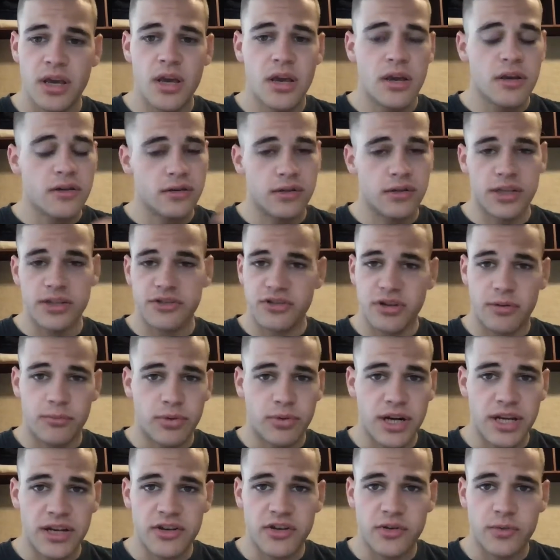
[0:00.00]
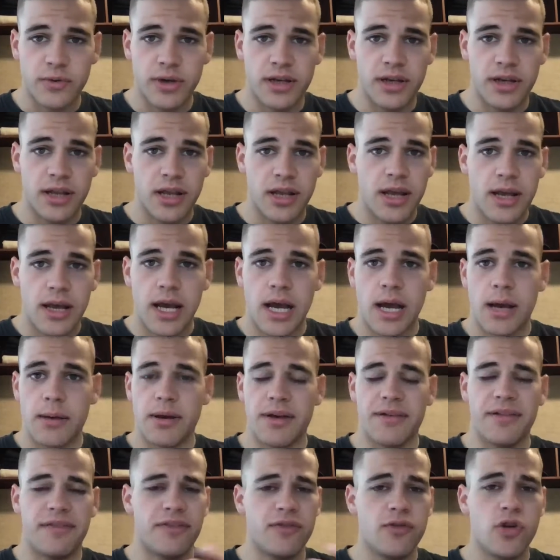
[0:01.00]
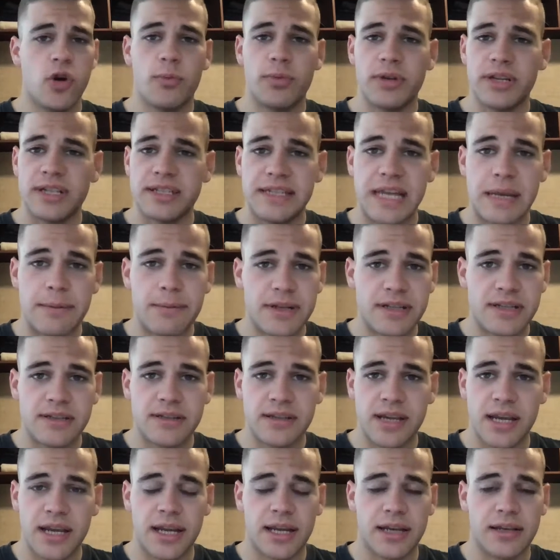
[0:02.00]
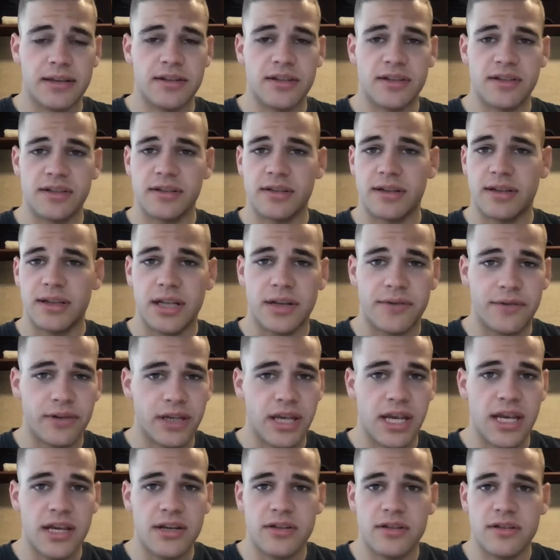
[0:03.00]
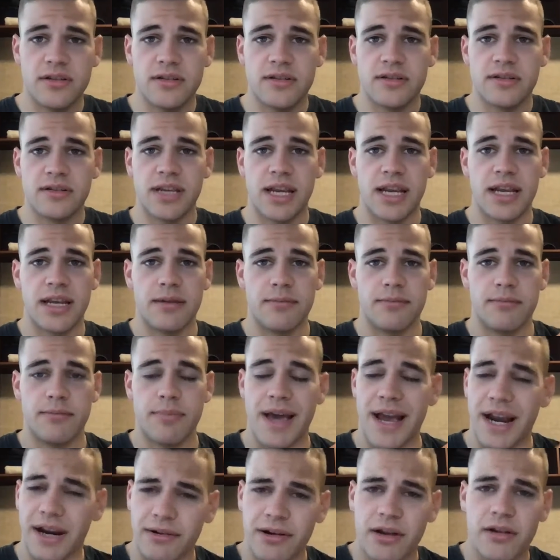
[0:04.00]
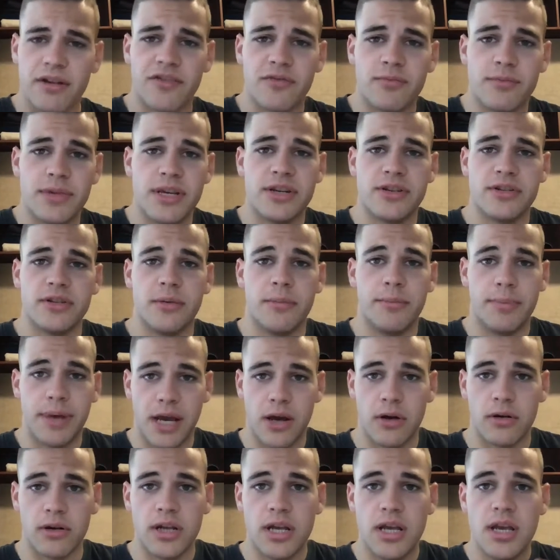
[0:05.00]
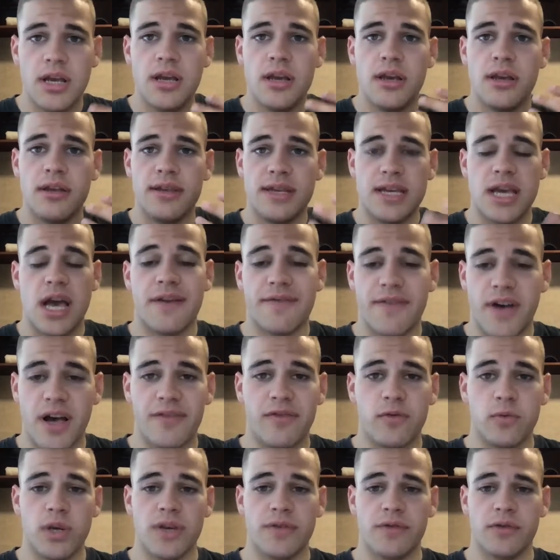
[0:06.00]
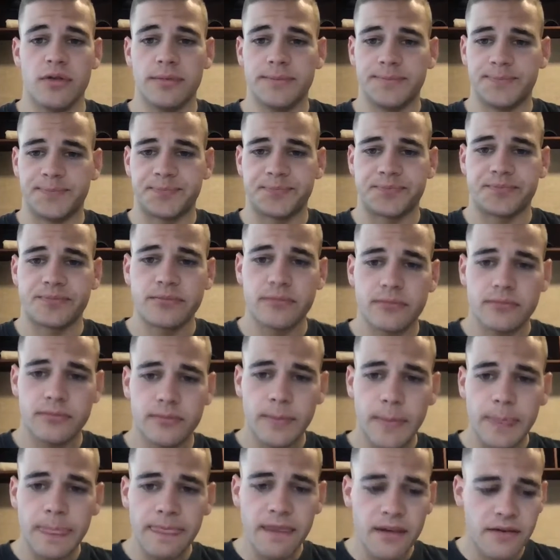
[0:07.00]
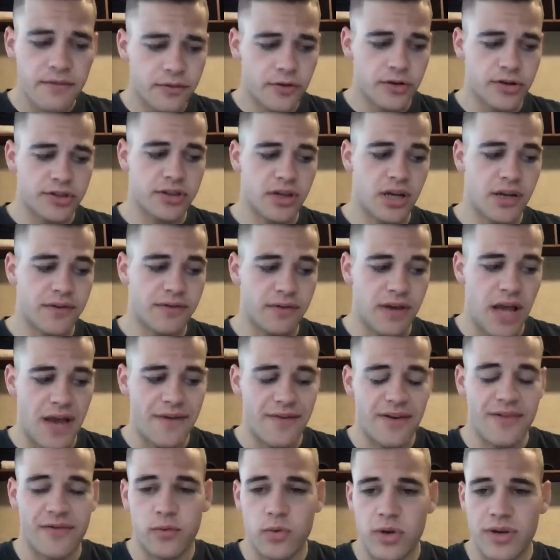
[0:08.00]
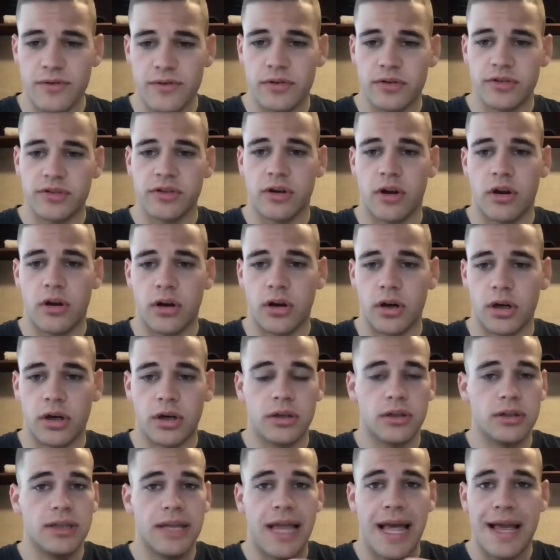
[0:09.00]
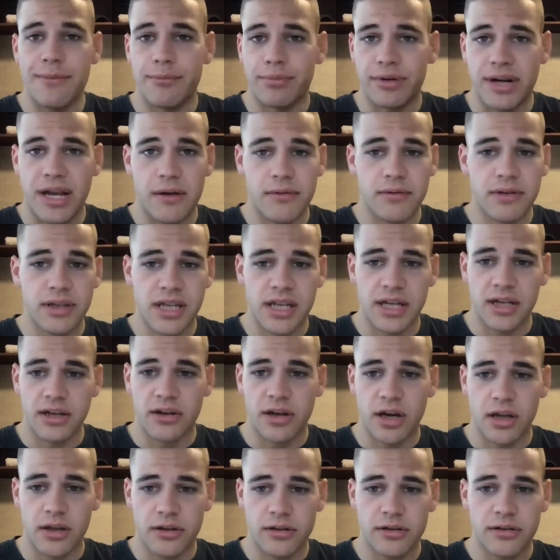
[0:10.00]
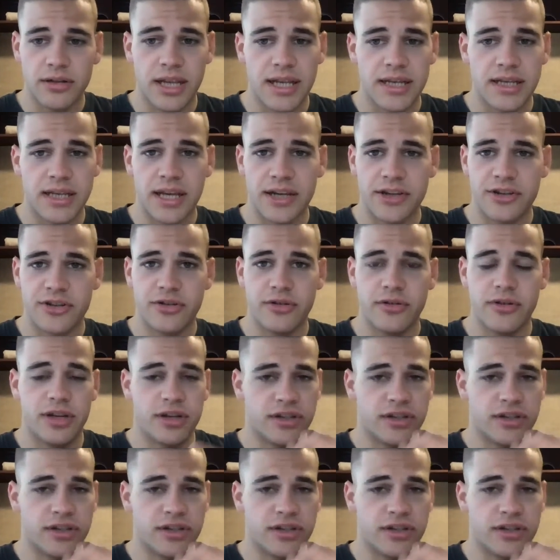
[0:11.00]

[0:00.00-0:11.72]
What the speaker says: So let's jump right into it. I have a few opening statements and just clarifications and background information about the alfalfa weevil. First off, alfalfa weevils are light brown in color and texture. They're